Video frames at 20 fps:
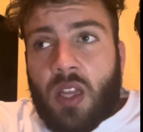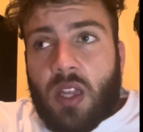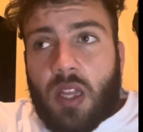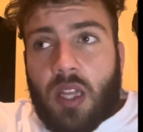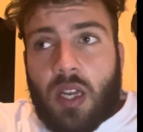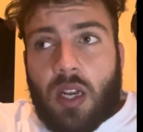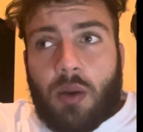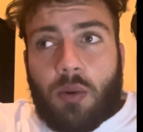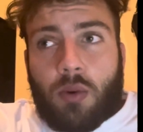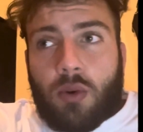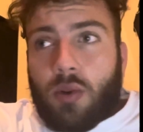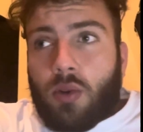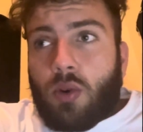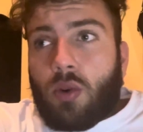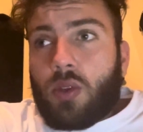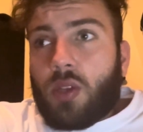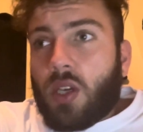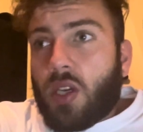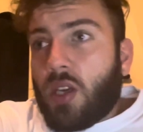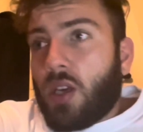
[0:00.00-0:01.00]
then I want
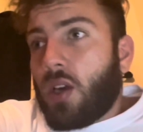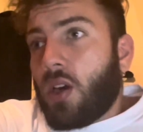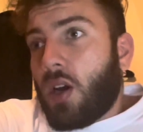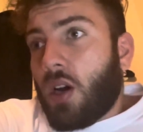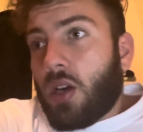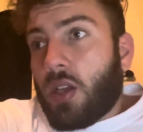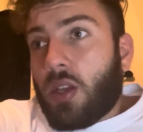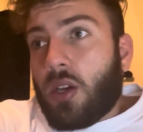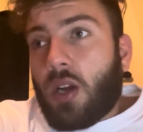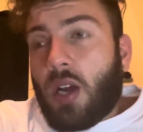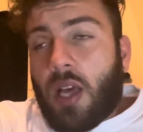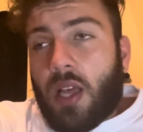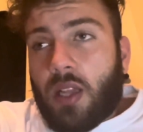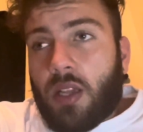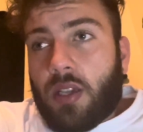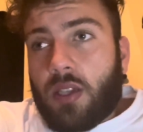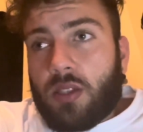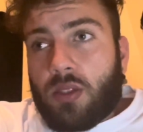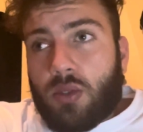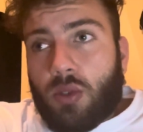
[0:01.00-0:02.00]
all the other
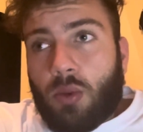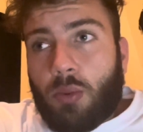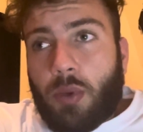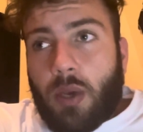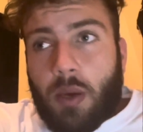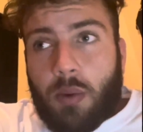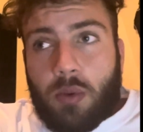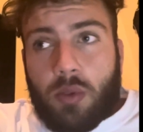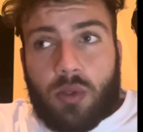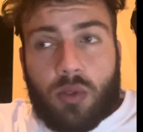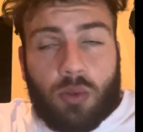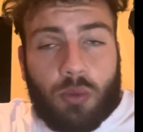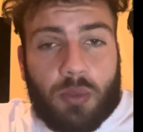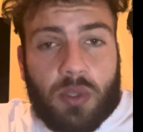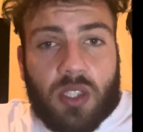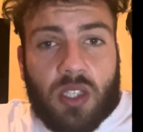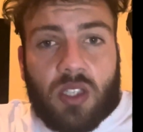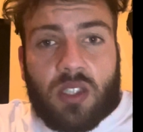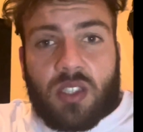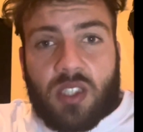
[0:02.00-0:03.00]
athletes to be able to be
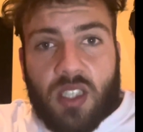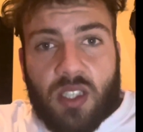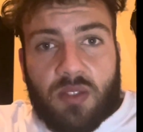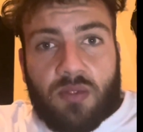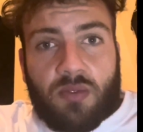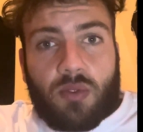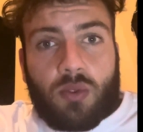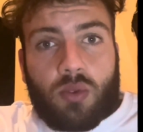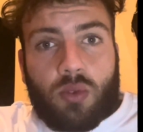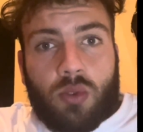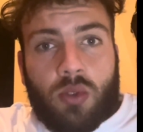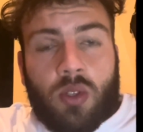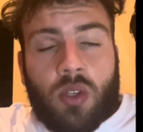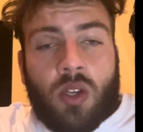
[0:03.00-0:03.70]
successful